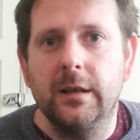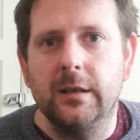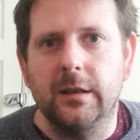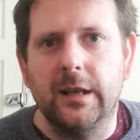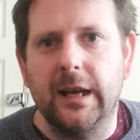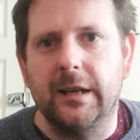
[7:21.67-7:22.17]

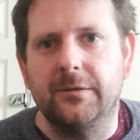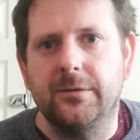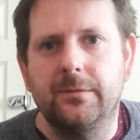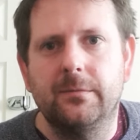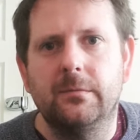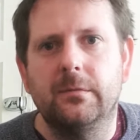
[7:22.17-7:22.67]
we'd have
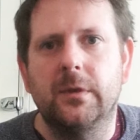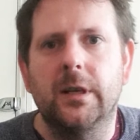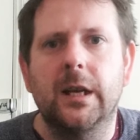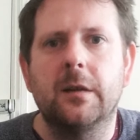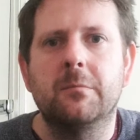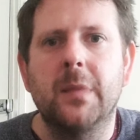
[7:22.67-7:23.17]

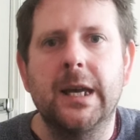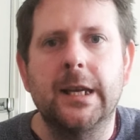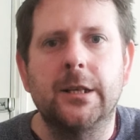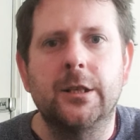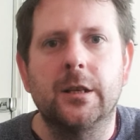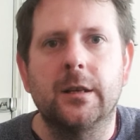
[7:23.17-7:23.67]
like a
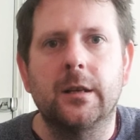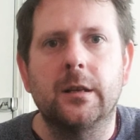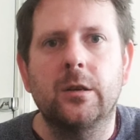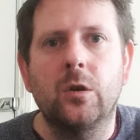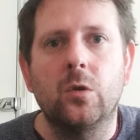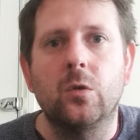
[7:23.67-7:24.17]
major
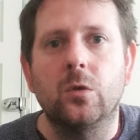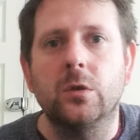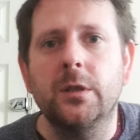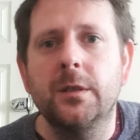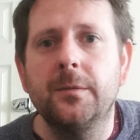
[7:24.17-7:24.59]
chord